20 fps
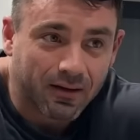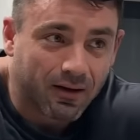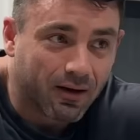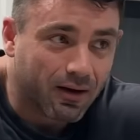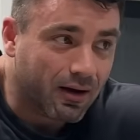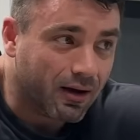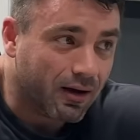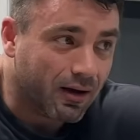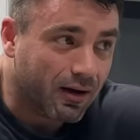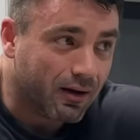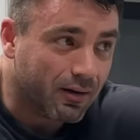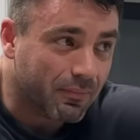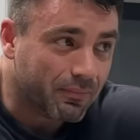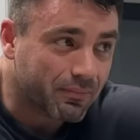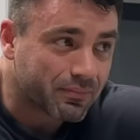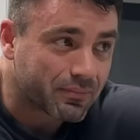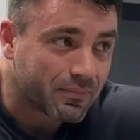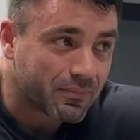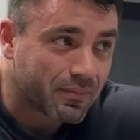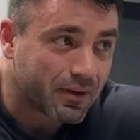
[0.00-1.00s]

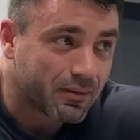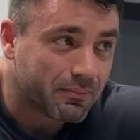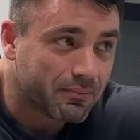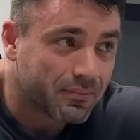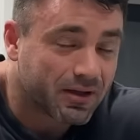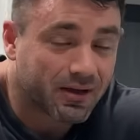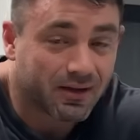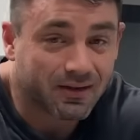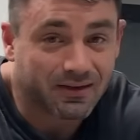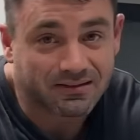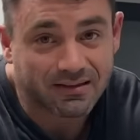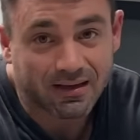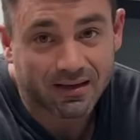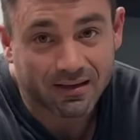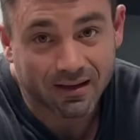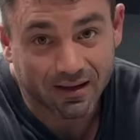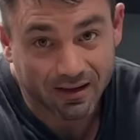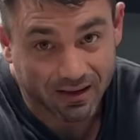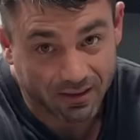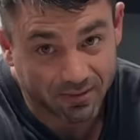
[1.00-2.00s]
because
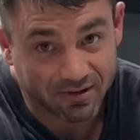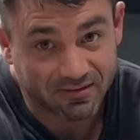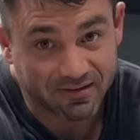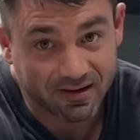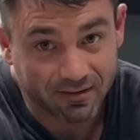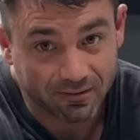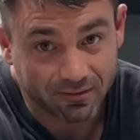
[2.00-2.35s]
I'm going to take